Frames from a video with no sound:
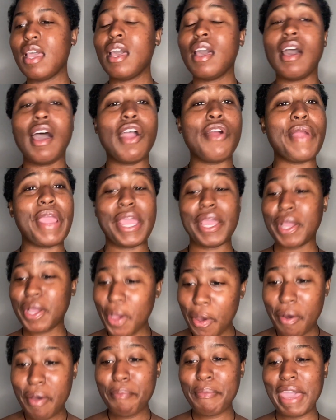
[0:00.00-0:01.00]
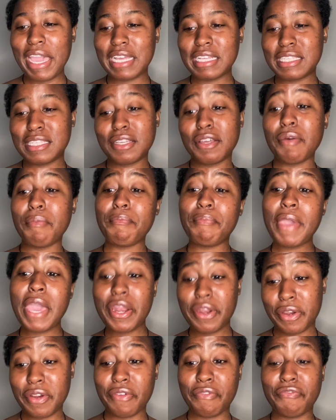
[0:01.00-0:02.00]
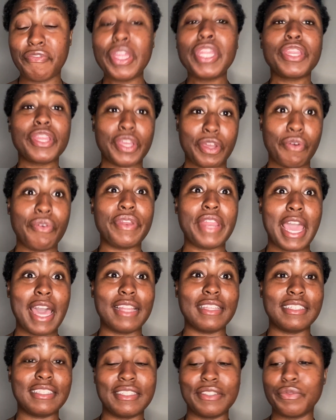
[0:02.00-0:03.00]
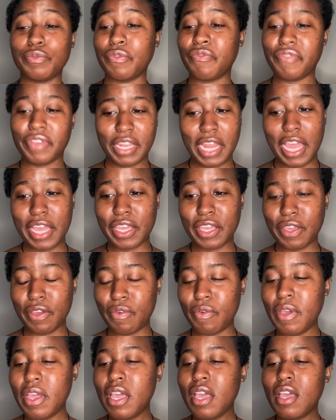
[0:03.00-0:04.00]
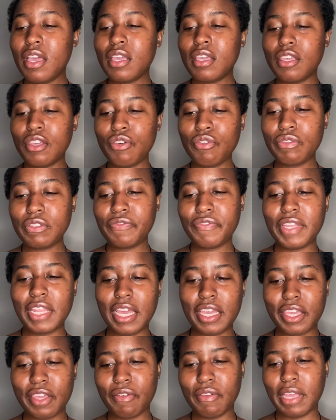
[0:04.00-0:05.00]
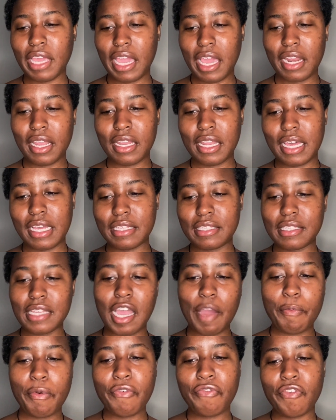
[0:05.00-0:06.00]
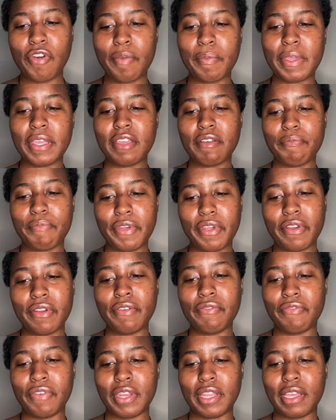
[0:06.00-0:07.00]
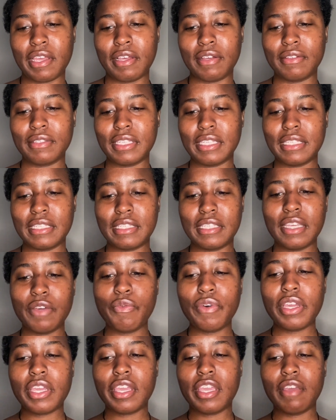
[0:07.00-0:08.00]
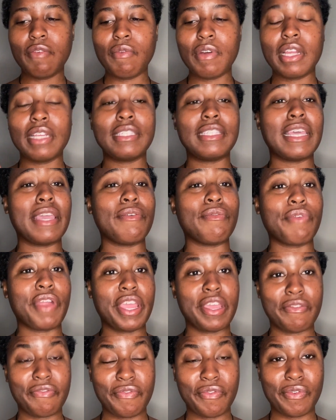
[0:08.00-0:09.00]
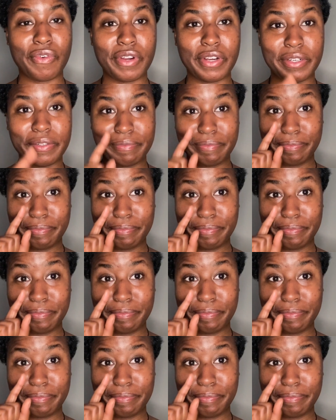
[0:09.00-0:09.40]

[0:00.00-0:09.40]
All right, going back into competitor video analysis with VidIQ. Use VidIQ to analyze top performing comparative videos and see what keywords they rank for.